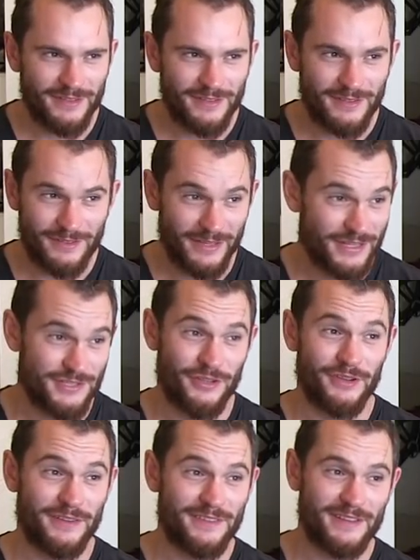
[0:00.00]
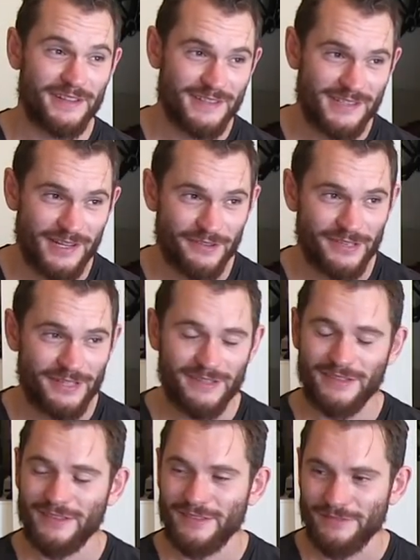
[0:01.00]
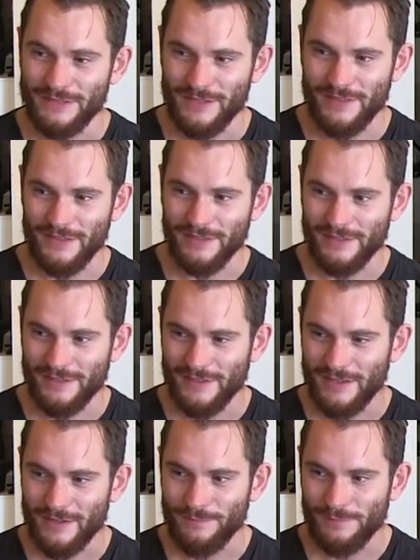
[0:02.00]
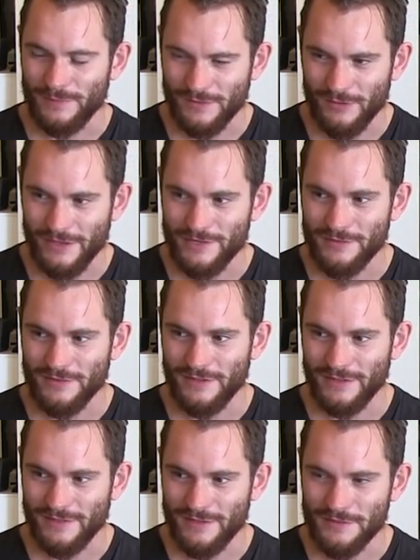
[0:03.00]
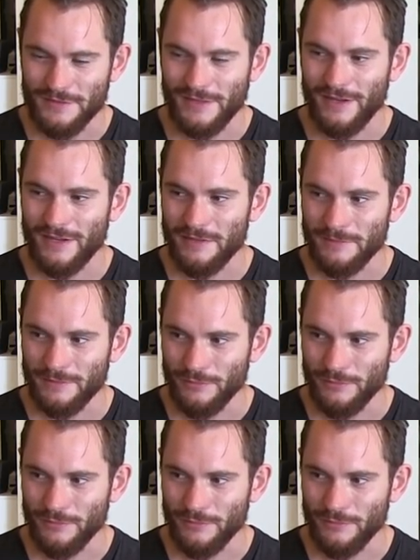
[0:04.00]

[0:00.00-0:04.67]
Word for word: Yeah. Like journalistic integrity. Yeah, yeah, yeah. Which I think is um, it's quite interesting. That's an interesting argument.